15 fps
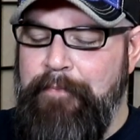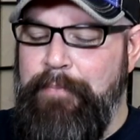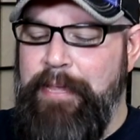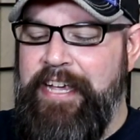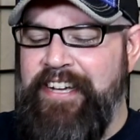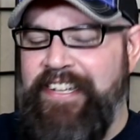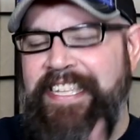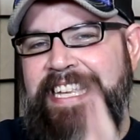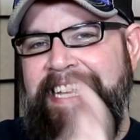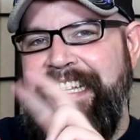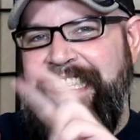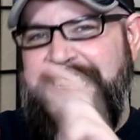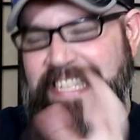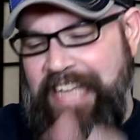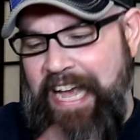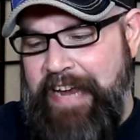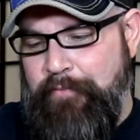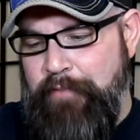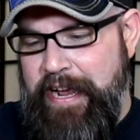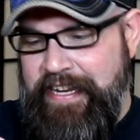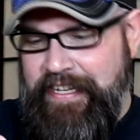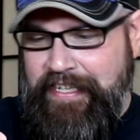because it's
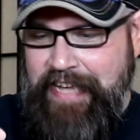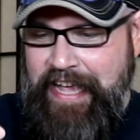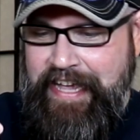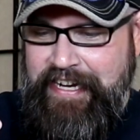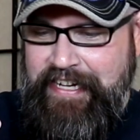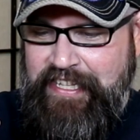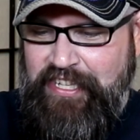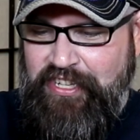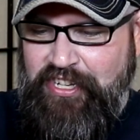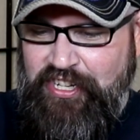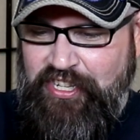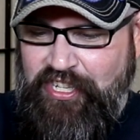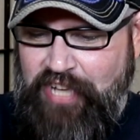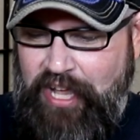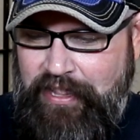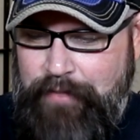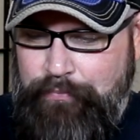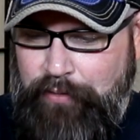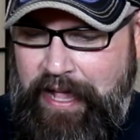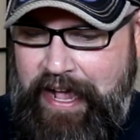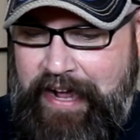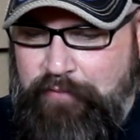sideways and it's just solid
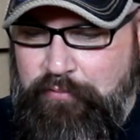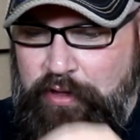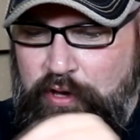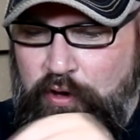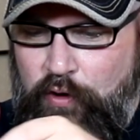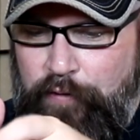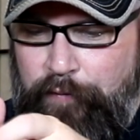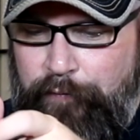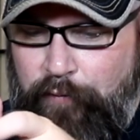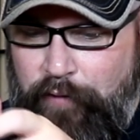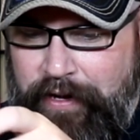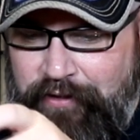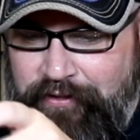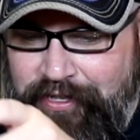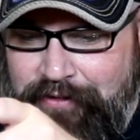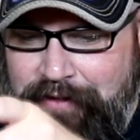black with gold foil.